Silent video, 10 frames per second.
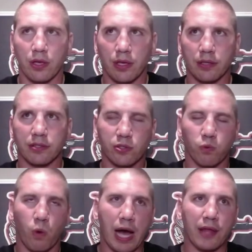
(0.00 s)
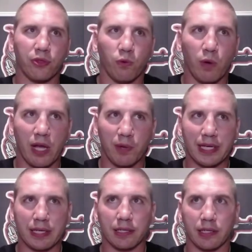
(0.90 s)
In SWAT, the way we
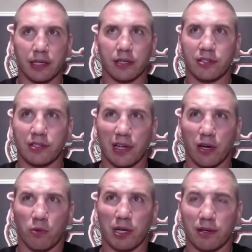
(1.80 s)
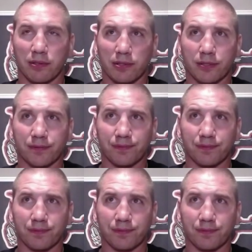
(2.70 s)
clear stairwells,